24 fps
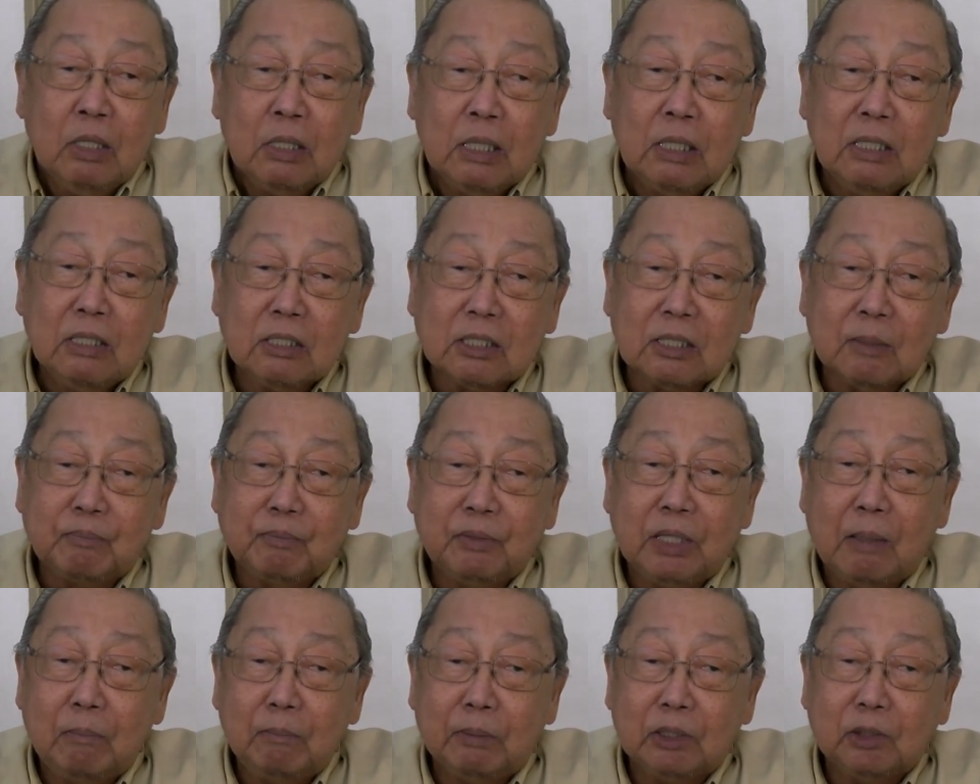In
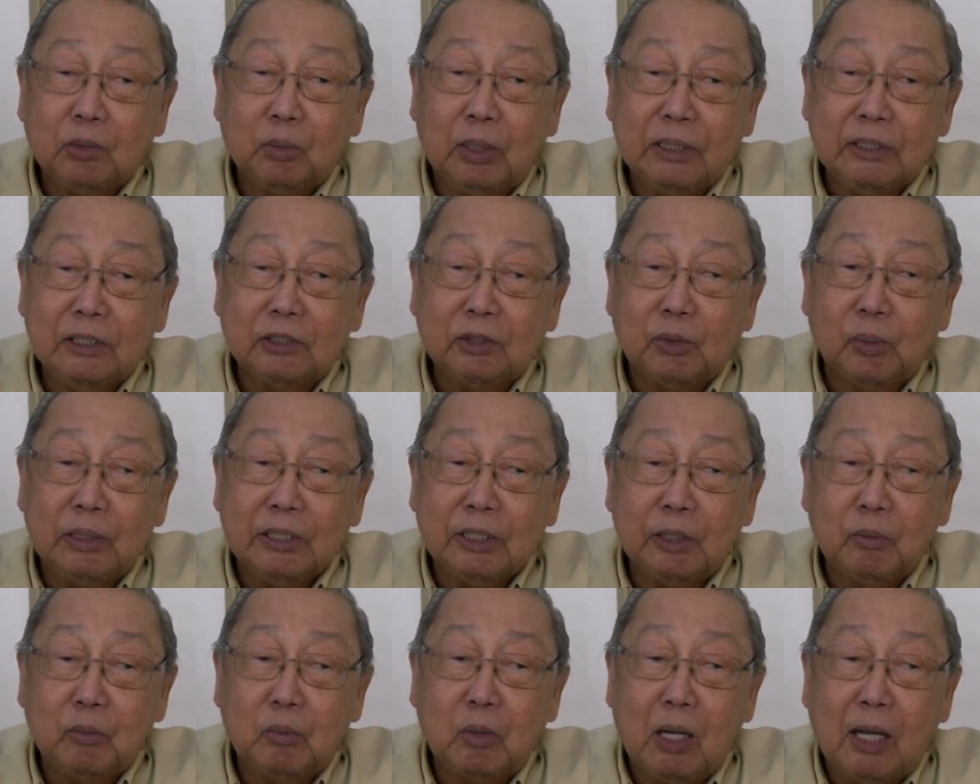September
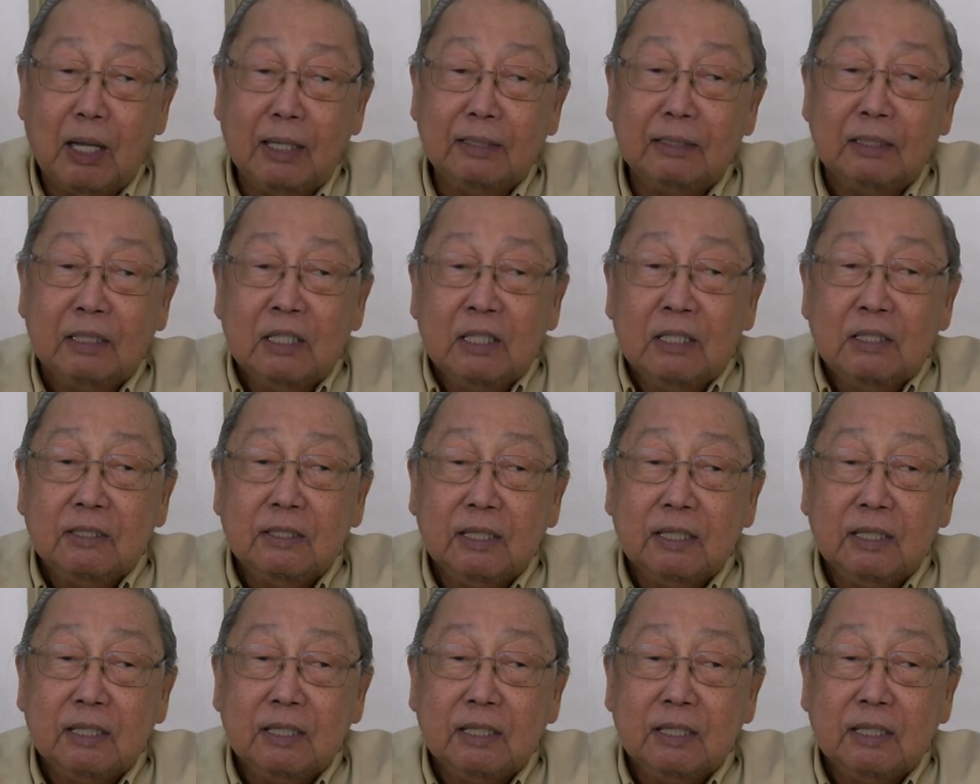2021,